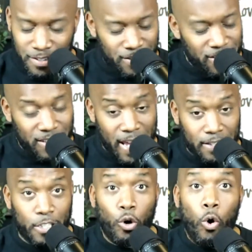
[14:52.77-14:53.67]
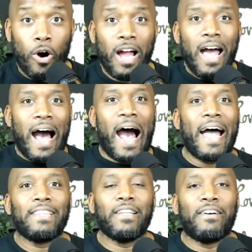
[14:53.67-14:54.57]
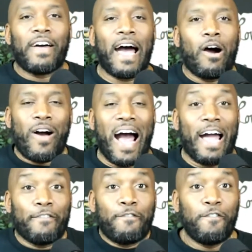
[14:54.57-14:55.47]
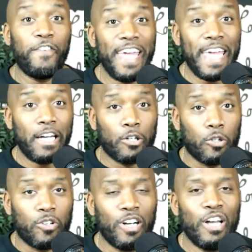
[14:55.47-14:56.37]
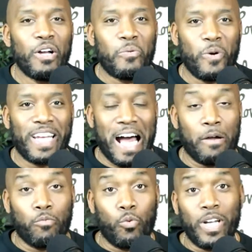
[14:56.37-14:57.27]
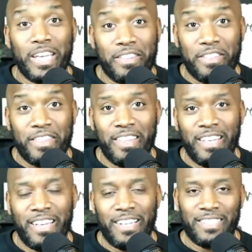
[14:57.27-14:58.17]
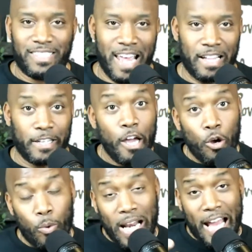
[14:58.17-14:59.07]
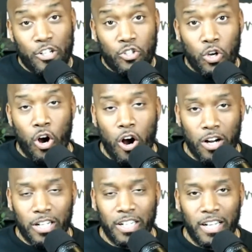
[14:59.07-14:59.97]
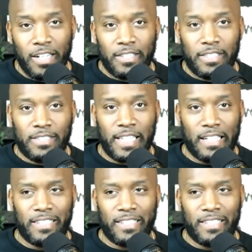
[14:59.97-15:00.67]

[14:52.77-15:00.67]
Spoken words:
Sally. Or I love how I feel when I'm with Sally, when I talk to Sally.